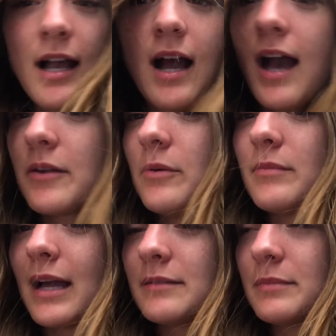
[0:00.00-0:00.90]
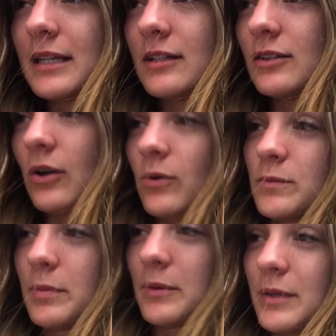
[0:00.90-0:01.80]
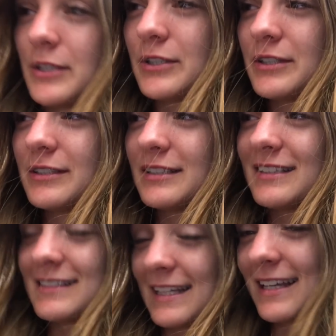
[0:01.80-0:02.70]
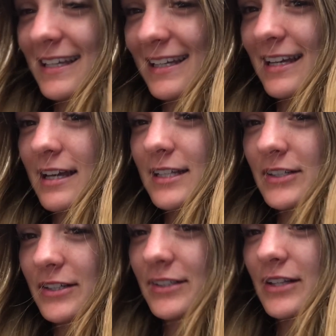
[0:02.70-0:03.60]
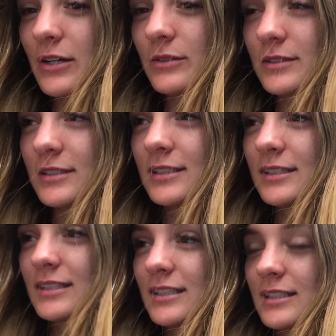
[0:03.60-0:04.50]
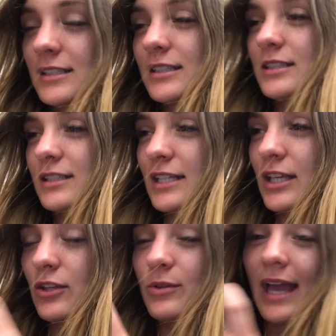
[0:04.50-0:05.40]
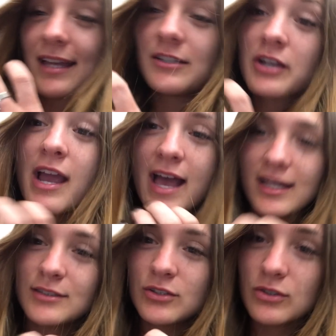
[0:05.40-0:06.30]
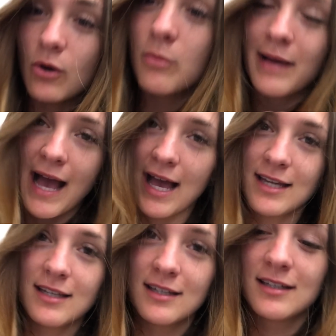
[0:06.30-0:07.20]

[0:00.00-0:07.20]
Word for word: I don't mind being alone, but when you're sick and you're alone, you get in your head so bad